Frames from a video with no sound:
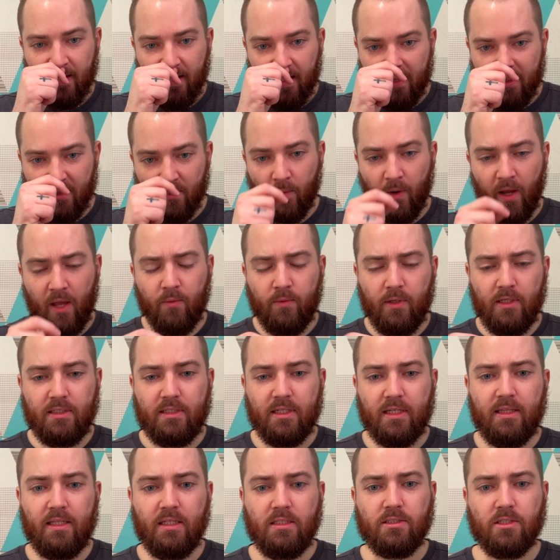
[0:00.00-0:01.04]
And the way we
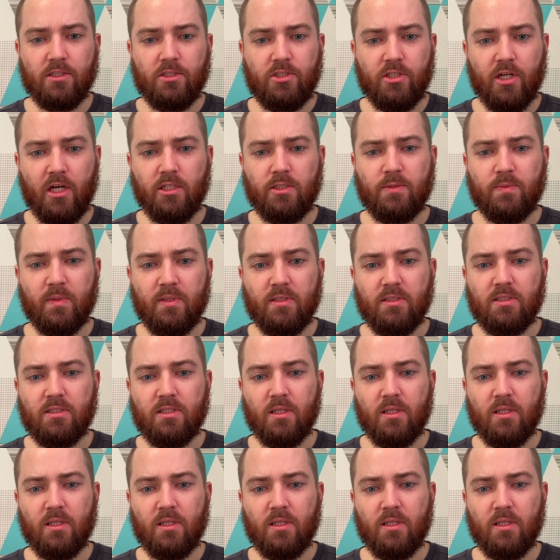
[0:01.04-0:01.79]
did these adjustments,